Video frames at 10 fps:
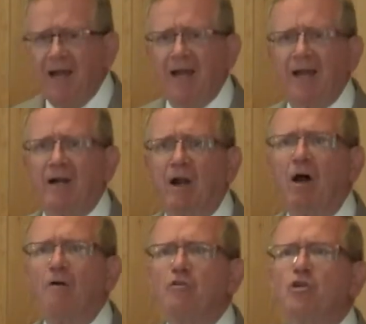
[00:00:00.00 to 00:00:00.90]
and
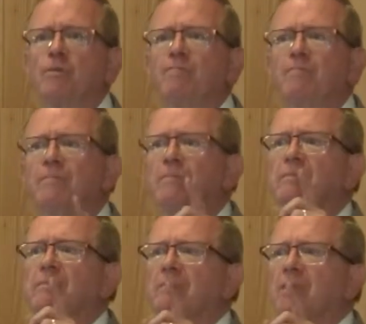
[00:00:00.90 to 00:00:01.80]
launch
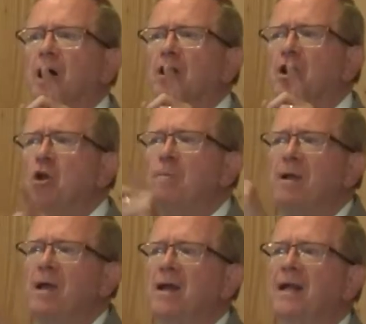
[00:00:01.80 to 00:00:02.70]
a new
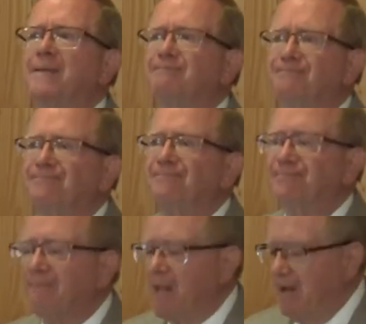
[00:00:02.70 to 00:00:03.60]
beginning
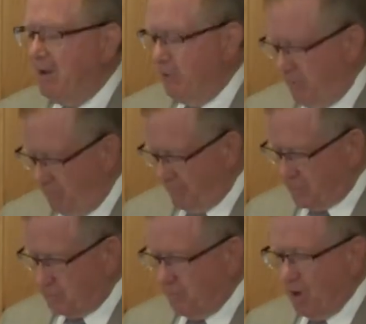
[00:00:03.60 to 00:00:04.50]
with a
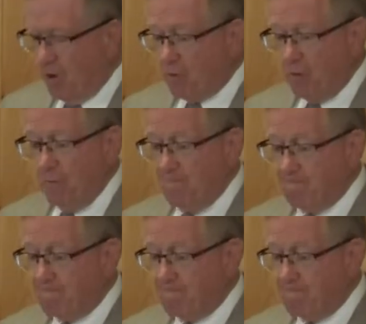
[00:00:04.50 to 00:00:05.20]
small group.